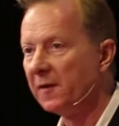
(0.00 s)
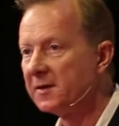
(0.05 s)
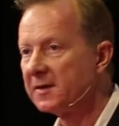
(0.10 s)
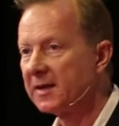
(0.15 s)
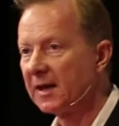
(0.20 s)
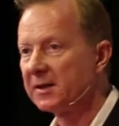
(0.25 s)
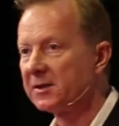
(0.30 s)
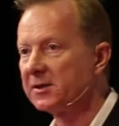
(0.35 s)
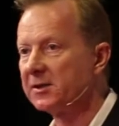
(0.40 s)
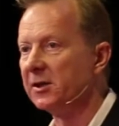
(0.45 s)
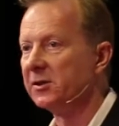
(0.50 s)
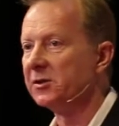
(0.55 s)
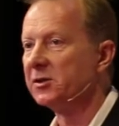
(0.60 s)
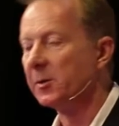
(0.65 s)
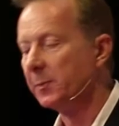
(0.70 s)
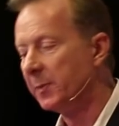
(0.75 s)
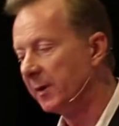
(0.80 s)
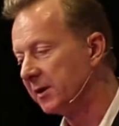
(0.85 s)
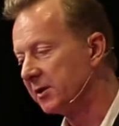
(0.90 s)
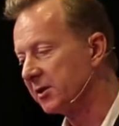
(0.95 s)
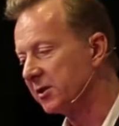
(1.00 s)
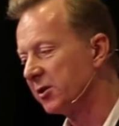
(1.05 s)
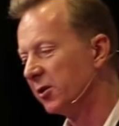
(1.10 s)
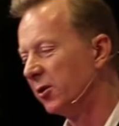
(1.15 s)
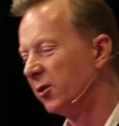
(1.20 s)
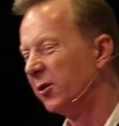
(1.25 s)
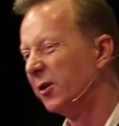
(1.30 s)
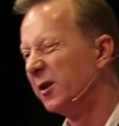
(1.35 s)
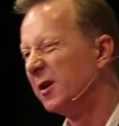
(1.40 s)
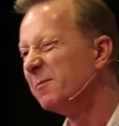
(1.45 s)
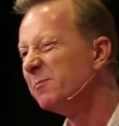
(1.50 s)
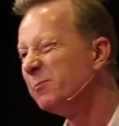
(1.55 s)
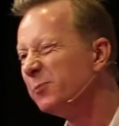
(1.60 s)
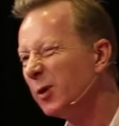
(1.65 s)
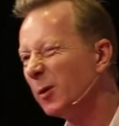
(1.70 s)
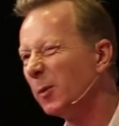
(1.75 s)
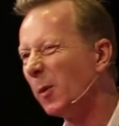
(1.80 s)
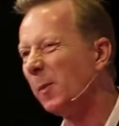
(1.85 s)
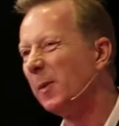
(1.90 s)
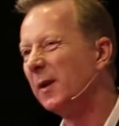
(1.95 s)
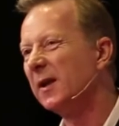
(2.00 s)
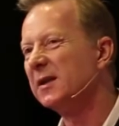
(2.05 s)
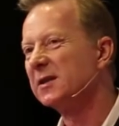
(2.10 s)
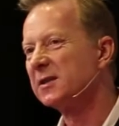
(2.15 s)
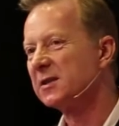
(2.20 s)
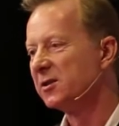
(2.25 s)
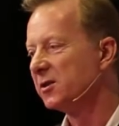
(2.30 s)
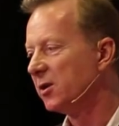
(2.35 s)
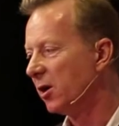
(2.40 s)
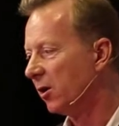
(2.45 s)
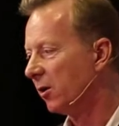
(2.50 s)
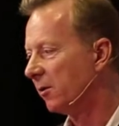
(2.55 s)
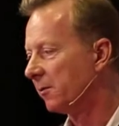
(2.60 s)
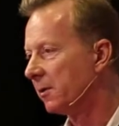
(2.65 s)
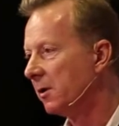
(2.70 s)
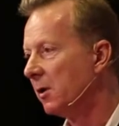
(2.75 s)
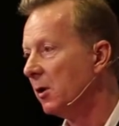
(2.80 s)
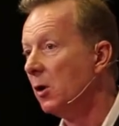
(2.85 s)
Is that such a big story? And probably it's not.